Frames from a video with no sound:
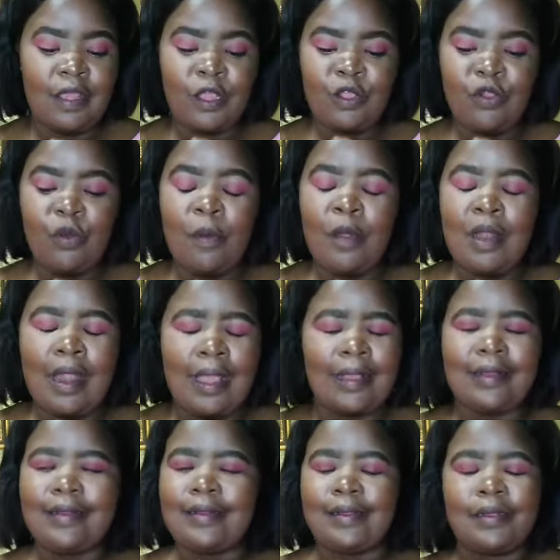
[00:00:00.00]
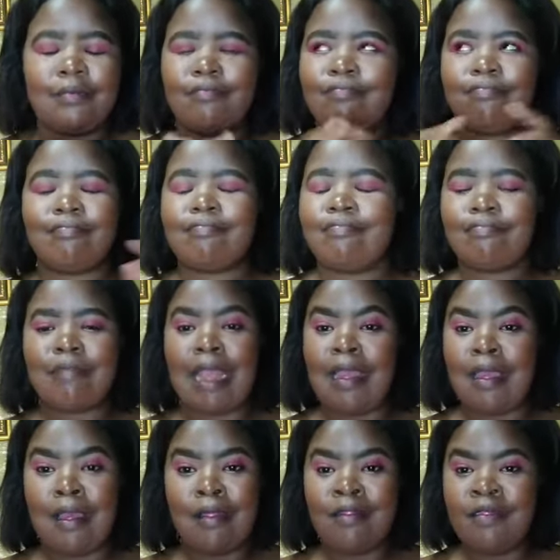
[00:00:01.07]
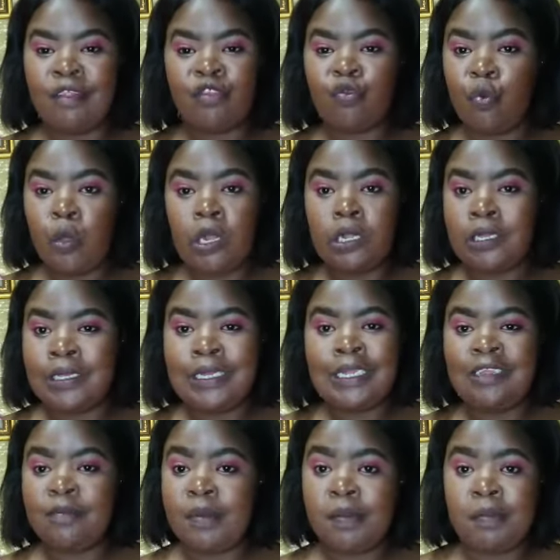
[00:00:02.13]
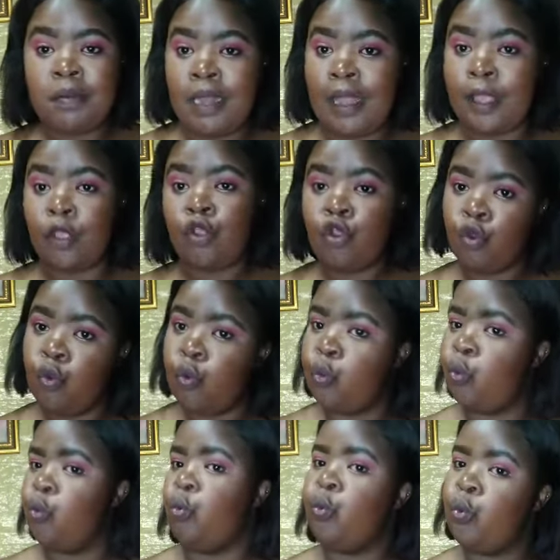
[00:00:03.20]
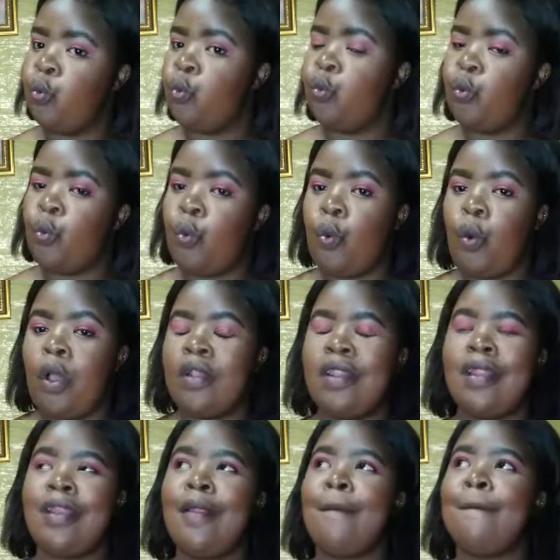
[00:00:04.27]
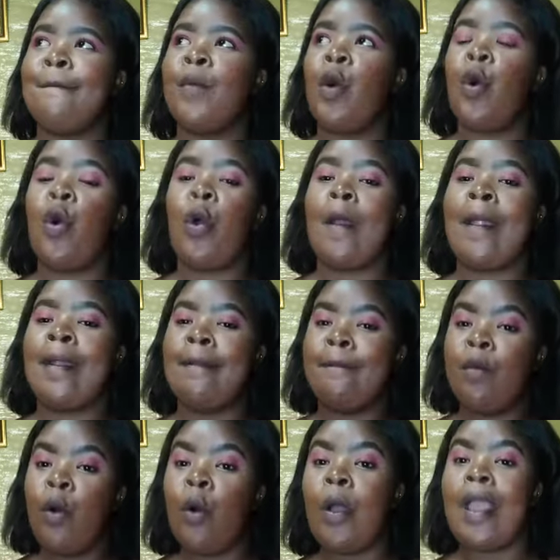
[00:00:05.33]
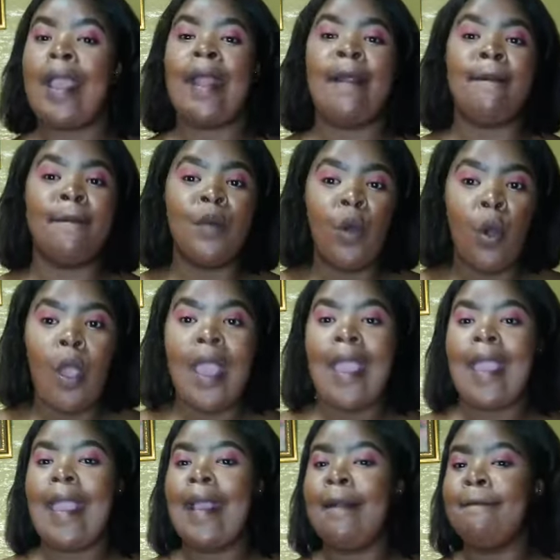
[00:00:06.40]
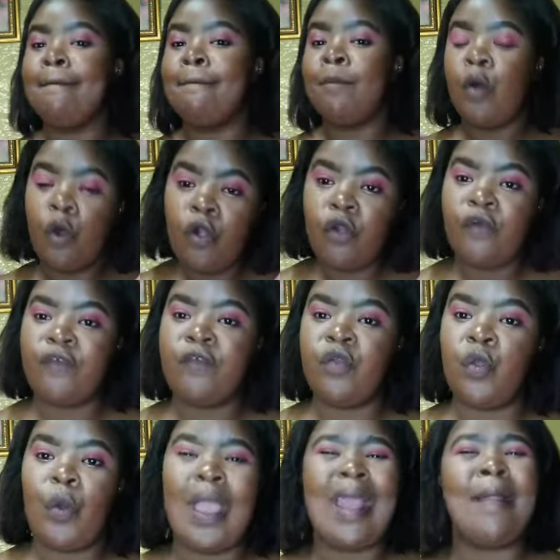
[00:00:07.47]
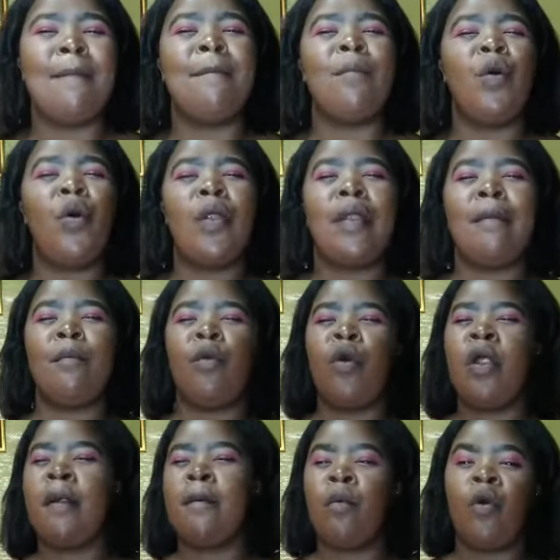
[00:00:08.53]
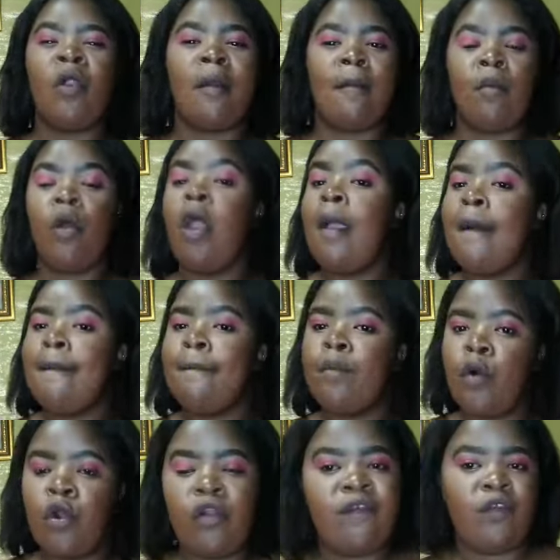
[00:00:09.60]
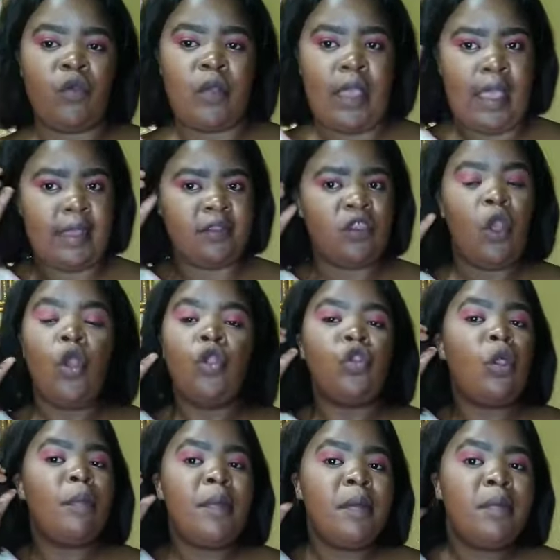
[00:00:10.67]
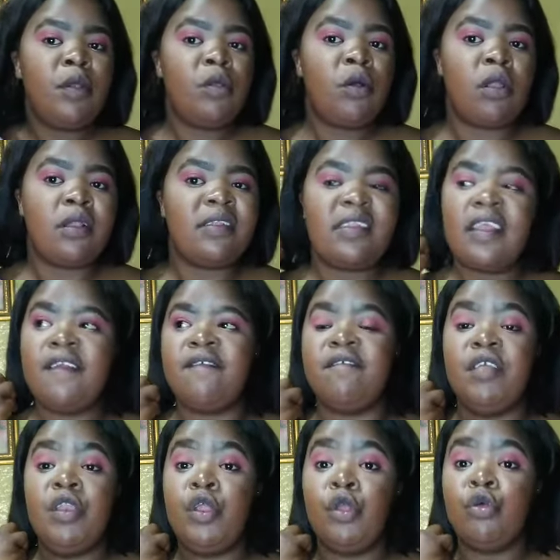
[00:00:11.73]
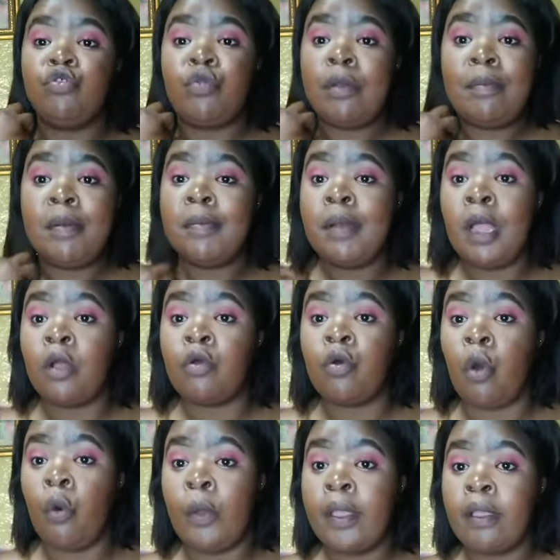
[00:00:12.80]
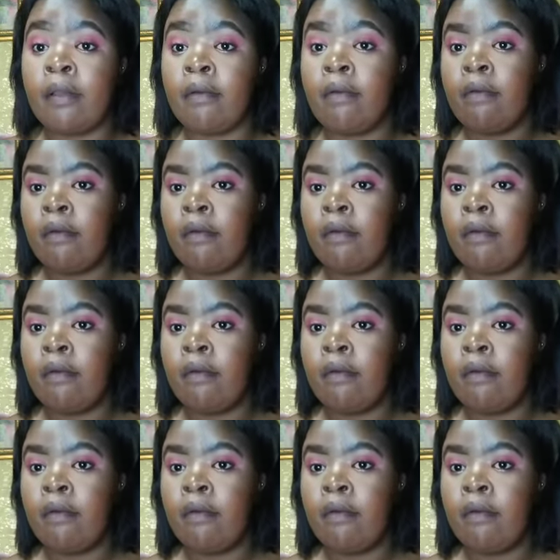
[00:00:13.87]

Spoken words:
Thank you. Like this world needs people like you. They need more and more and more and more of you and more and more and more and more of you guys. Not people who are gonna take videos when people are going.